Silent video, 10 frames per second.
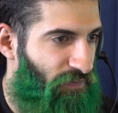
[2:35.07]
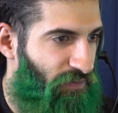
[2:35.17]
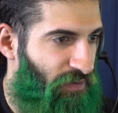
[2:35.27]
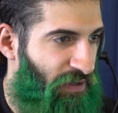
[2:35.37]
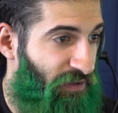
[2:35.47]

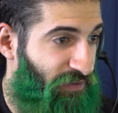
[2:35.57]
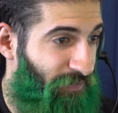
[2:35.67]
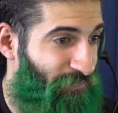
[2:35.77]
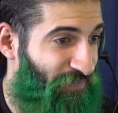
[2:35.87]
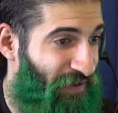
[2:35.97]
Yeah, like,
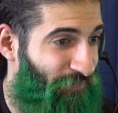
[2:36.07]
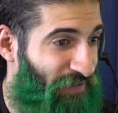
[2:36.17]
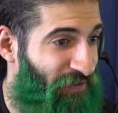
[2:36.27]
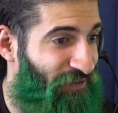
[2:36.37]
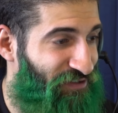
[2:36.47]
I've been. I've
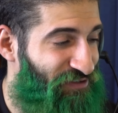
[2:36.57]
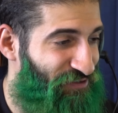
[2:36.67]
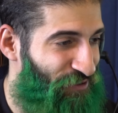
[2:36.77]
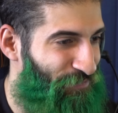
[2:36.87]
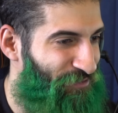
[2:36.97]
gotten like
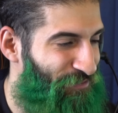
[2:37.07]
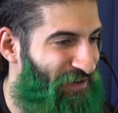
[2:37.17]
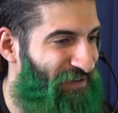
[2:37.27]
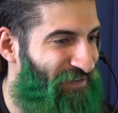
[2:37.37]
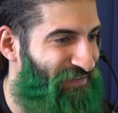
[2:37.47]
super
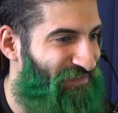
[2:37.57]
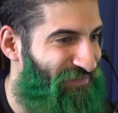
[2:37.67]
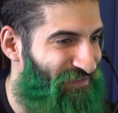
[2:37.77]
quiet.